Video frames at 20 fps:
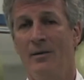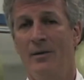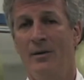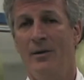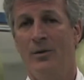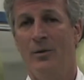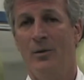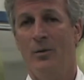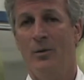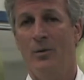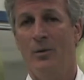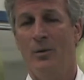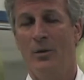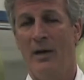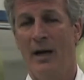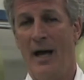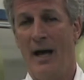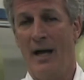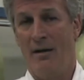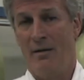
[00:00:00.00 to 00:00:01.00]
you
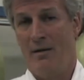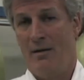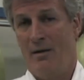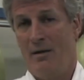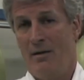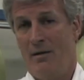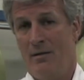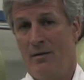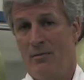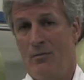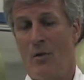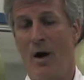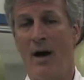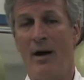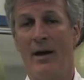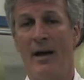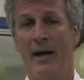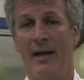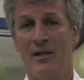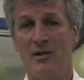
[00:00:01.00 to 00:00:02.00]
get a
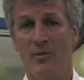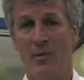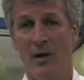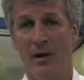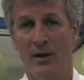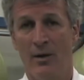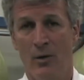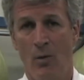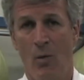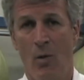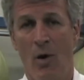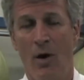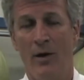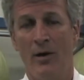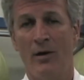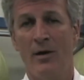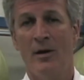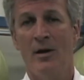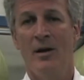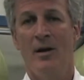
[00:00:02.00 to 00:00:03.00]
rotten egg smell in the
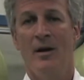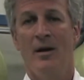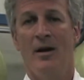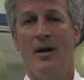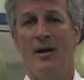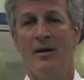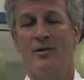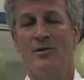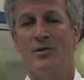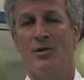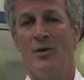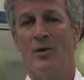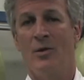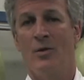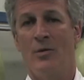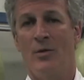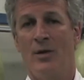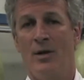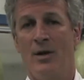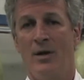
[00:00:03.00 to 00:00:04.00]
water. And
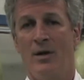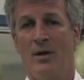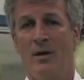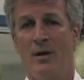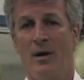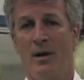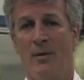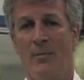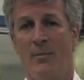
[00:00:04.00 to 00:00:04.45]
so the